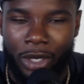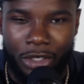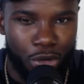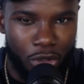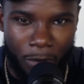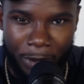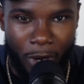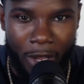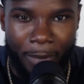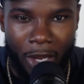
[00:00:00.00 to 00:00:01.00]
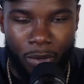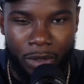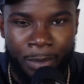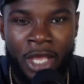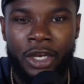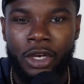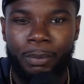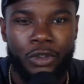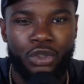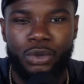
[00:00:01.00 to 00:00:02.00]
because you're gonna be right back with him.
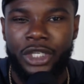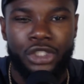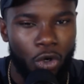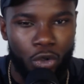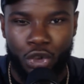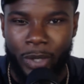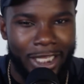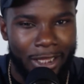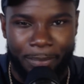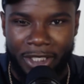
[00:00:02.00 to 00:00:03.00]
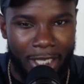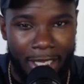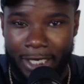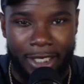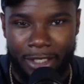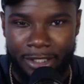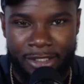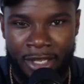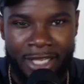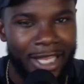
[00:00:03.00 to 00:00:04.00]
Number two, he told you at the beginning of this
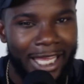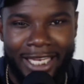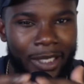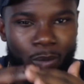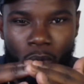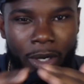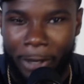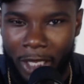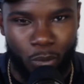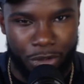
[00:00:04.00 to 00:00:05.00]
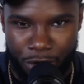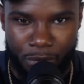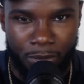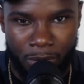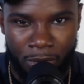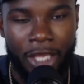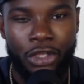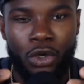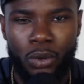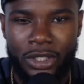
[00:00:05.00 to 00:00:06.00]
that he didn't want to be with you. And
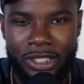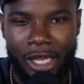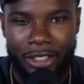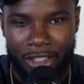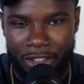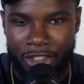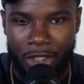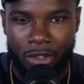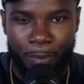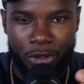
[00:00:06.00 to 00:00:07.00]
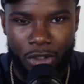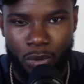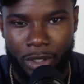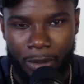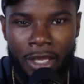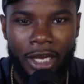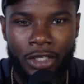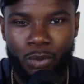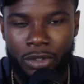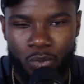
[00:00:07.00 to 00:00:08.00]
you decided to continue to pursue him. Guess
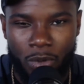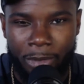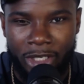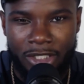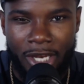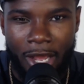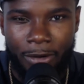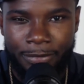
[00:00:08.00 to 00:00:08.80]
where this woman is now?